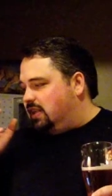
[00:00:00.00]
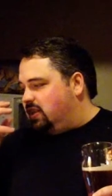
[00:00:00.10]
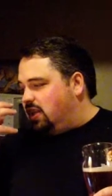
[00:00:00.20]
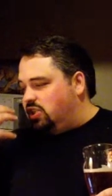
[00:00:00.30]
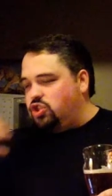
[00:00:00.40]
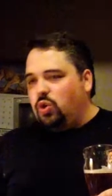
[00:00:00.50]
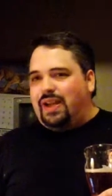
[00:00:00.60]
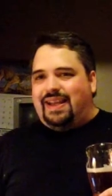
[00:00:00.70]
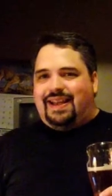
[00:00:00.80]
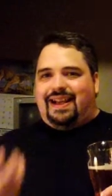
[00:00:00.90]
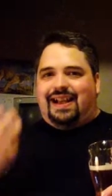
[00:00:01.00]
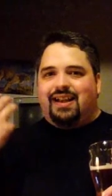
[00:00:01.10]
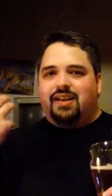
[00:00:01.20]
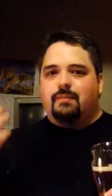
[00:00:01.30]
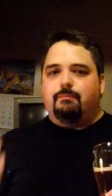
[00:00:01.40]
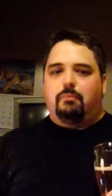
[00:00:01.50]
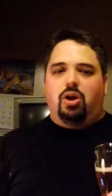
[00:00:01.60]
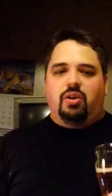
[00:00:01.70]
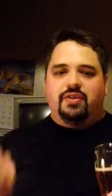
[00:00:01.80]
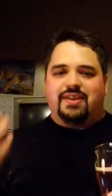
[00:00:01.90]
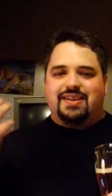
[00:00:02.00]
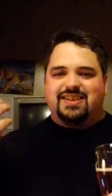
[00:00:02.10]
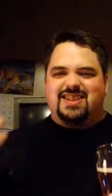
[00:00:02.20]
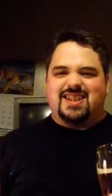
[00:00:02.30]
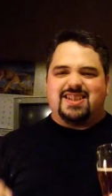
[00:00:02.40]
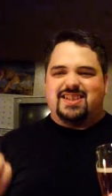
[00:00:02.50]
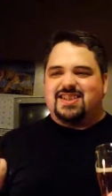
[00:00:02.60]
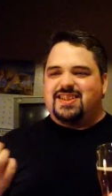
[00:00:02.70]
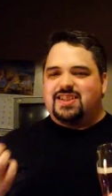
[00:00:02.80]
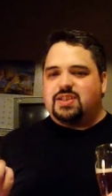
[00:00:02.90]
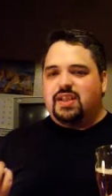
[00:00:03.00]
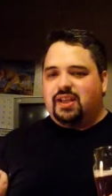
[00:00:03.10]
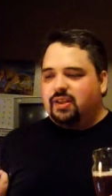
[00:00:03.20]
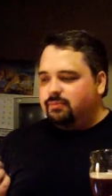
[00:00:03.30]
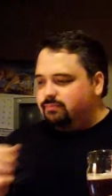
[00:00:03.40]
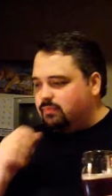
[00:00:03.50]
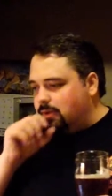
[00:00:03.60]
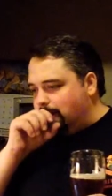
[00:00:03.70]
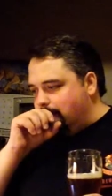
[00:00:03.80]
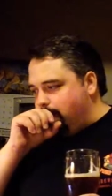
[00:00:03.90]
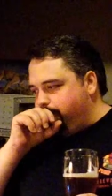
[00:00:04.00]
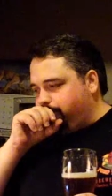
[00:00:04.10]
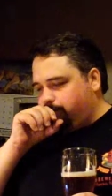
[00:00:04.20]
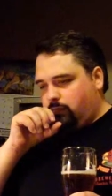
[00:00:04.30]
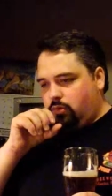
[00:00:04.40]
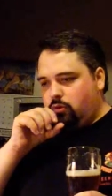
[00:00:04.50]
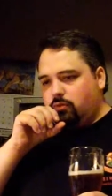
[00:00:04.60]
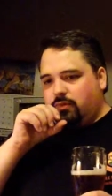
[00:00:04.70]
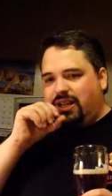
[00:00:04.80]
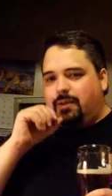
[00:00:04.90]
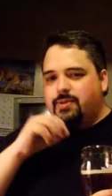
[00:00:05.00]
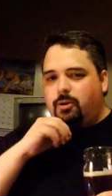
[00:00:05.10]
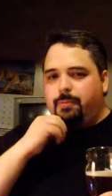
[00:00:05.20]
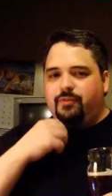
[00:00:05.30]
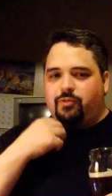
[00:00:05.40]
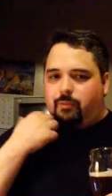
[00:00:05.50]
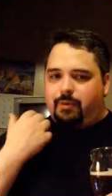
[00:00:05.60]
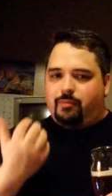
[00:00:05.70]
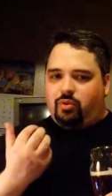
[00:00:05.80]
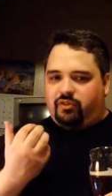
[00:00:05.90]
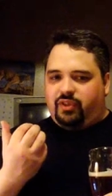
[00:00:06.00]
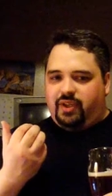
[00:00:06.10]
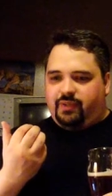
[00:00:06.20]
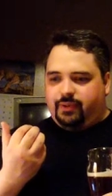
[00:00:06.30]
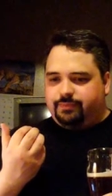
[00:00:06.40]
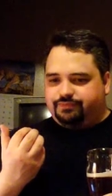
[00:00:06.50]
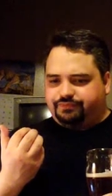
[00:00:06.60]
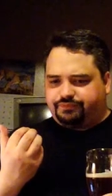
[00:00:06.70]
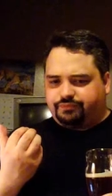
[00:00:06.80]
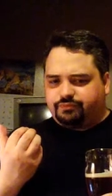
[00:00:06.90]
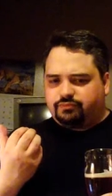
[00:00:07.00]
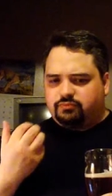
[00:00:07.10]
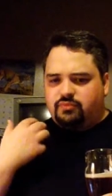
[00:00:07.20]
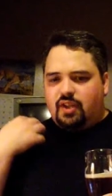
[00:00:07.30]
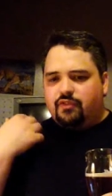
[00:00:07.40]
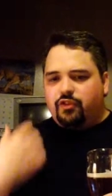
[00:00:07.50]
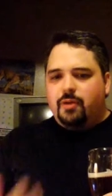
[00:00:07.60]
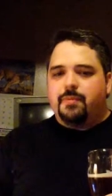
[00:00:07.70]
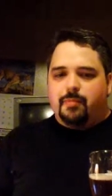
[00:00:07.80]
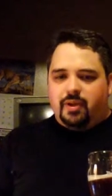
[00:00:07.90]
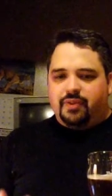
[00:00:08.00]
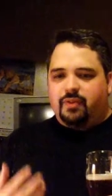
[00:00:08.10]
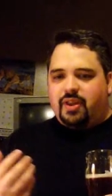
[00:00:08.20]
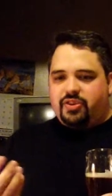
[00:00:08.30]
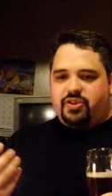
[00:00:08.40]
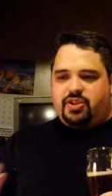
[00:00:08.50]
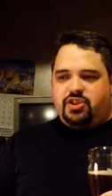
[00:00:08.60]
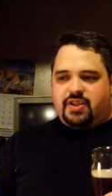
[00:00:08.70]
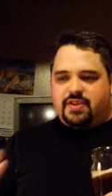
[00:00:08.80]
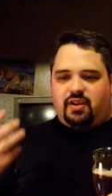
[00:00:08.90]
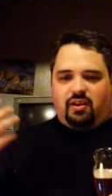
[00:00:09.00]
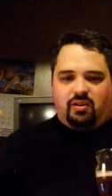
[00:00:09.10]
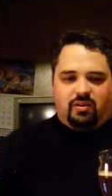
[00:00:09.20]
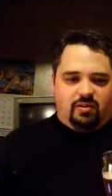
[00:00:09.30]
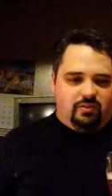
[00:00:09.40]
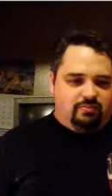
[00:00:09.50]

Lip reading: adjoining malt just isn't as thick, and I was hoping for a bit more flavor from the malt rather than just all